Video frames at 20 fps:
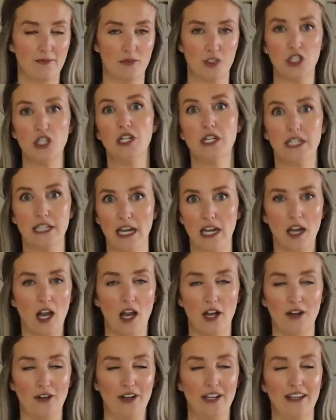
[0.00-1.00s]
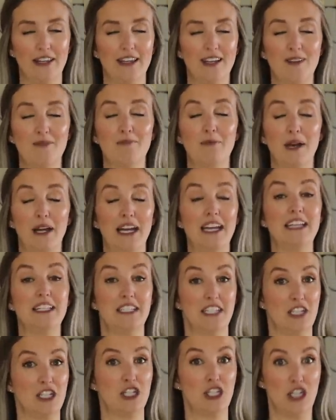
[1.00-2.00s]
she didn't get cut or anything, but
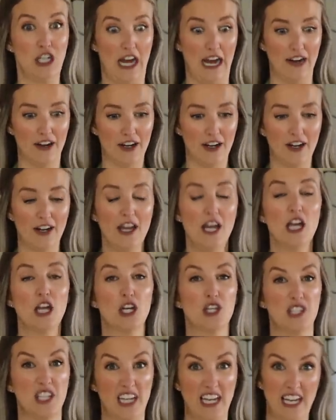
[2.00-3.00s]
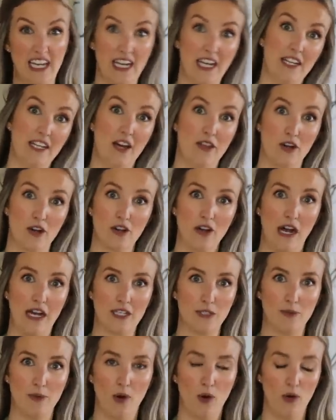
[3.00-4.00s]
it did shatter because it hit another
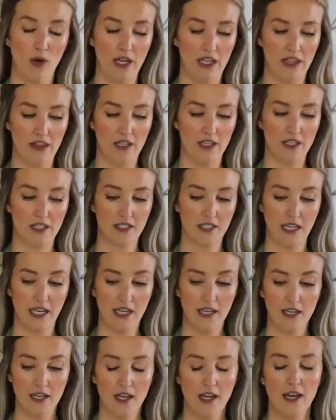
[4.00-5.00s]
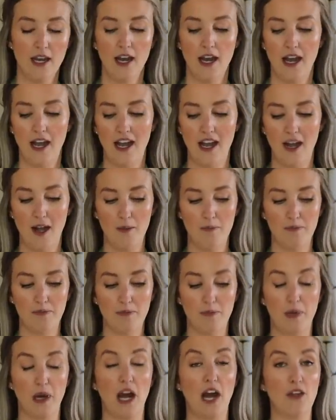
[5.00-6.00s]
glass bowl in the sink.
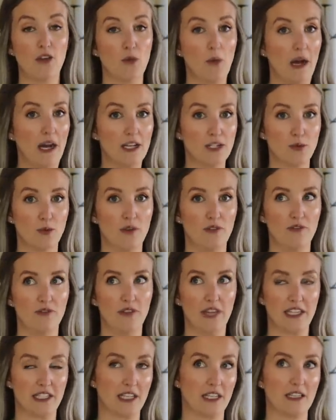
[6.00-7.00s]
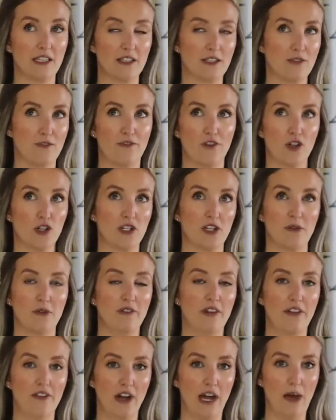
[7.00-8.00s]
But otherwise, that's the first time
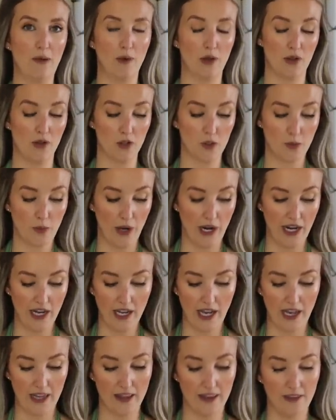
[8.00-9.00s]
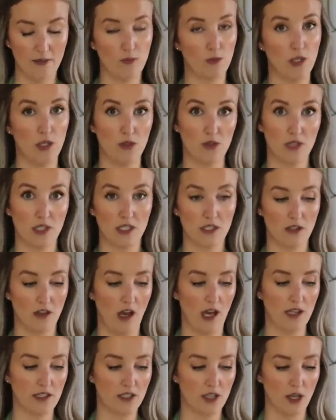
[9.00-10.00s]
we've ever had one of those break, and we use these a
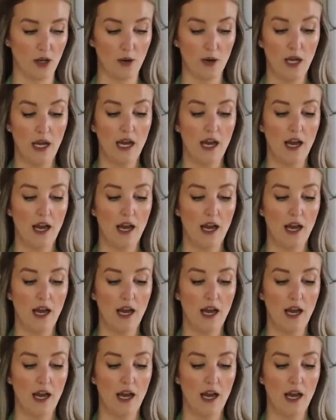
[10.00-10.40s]
lot. So